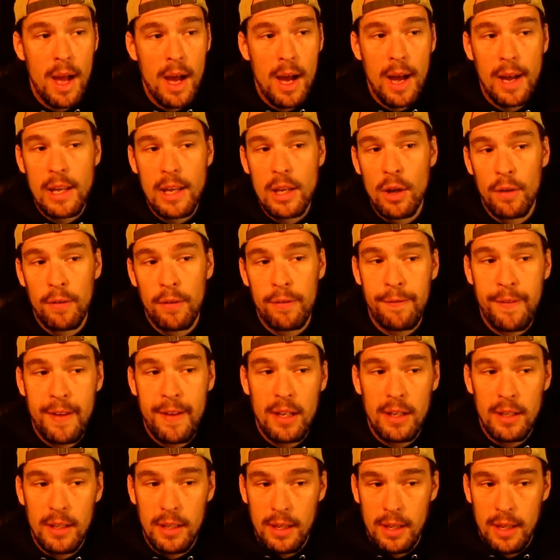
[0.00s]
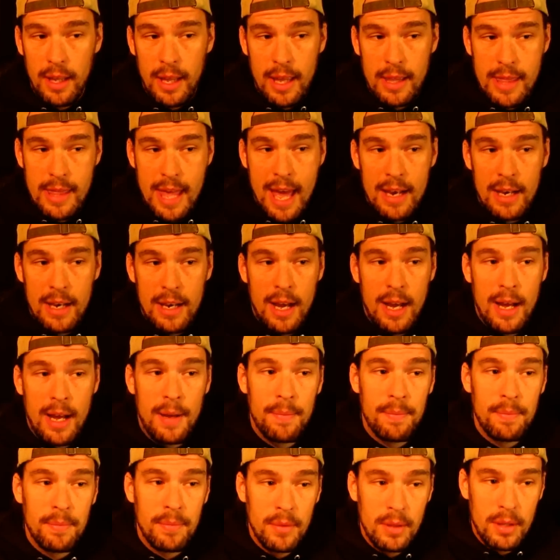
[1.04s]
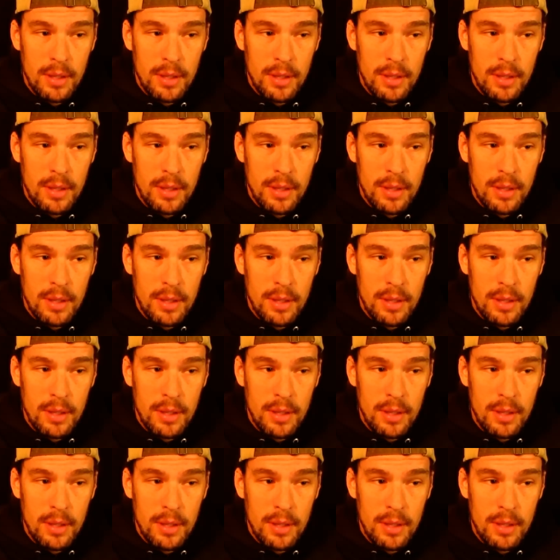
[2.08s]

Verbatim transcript: uh, you'll feel that uh,